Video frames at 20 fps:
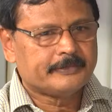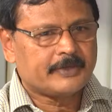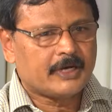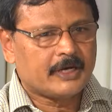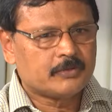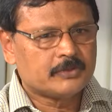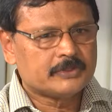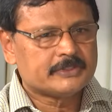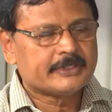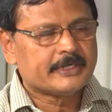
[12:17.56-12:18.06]
I
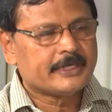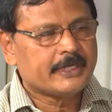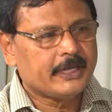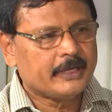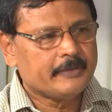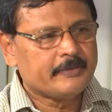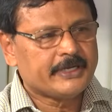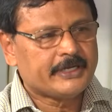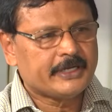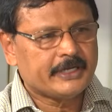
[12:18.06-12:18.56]
would say a
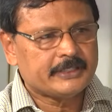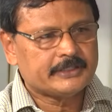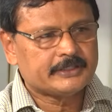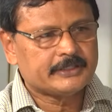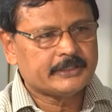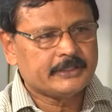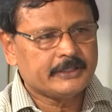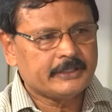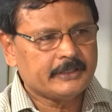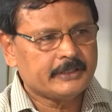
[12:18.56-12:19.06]

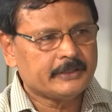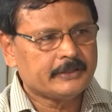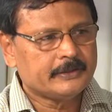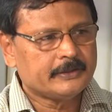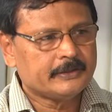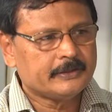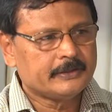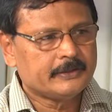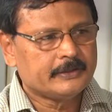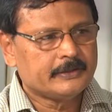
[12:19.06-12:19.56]
limitation
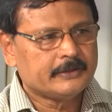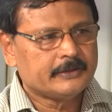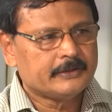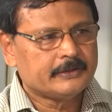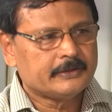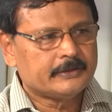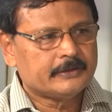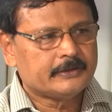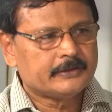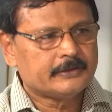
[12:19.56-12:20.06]

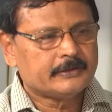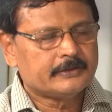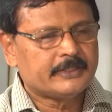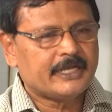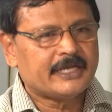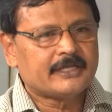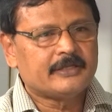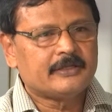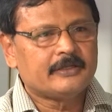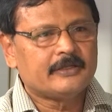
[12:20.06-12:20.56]

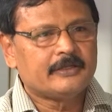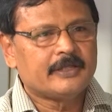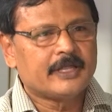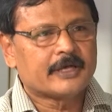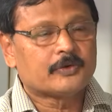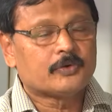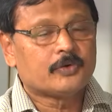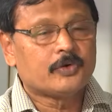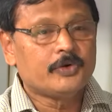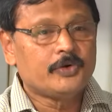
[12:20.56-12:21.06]
that they
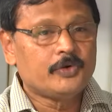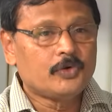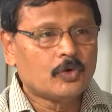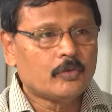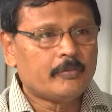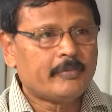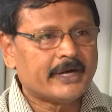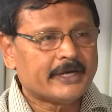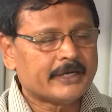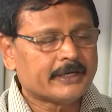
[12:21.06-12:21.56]
could do
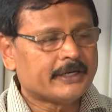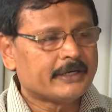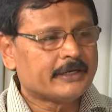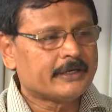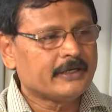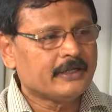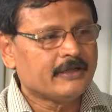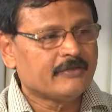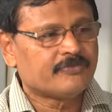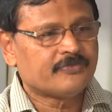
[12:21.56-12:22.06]
better
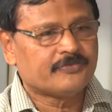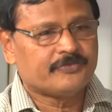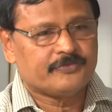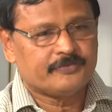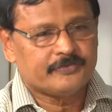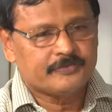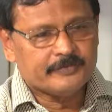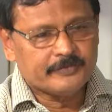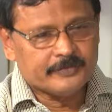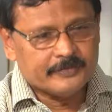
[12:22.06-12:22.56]
if
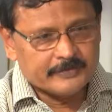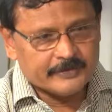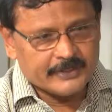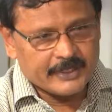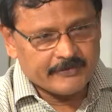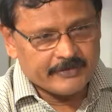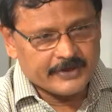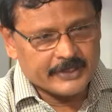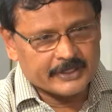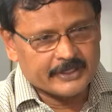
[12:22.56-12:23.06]

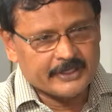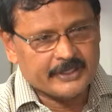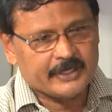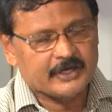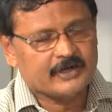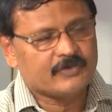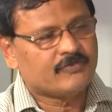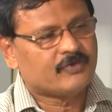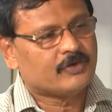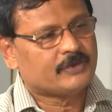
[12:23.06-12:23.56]
they were
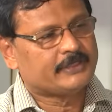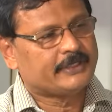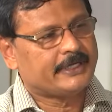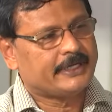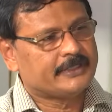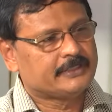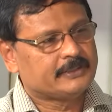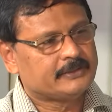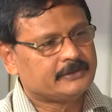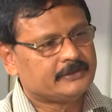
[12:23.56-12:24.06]
geared for
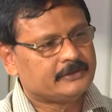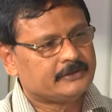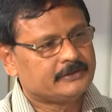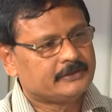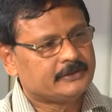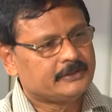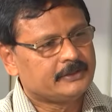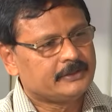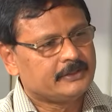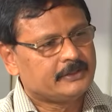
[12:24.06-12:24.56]
that.
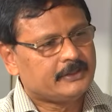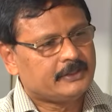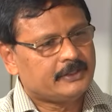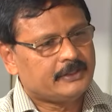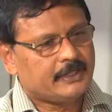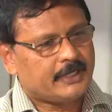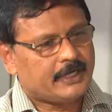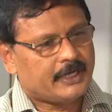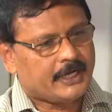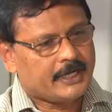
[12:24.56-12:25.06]

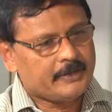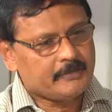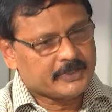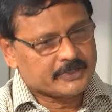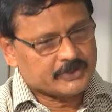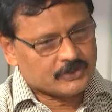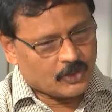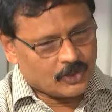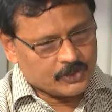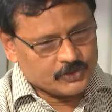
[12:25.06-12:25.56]
I
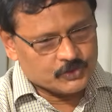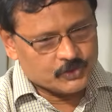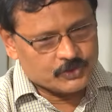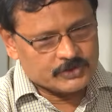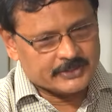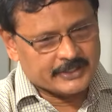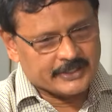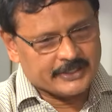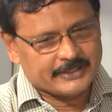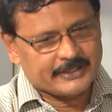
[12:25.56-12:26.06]
must also
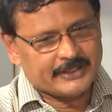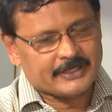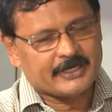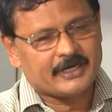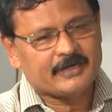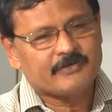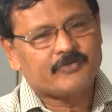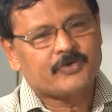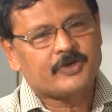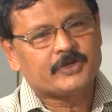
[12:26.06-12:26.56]
say that
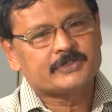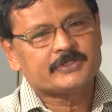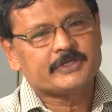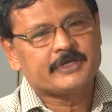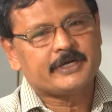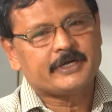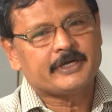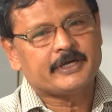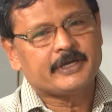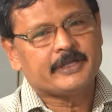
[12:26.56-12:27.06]

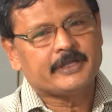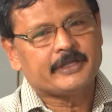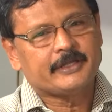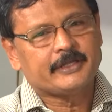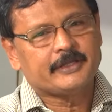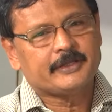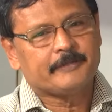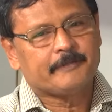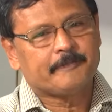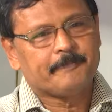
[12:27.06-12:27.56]
unfortunately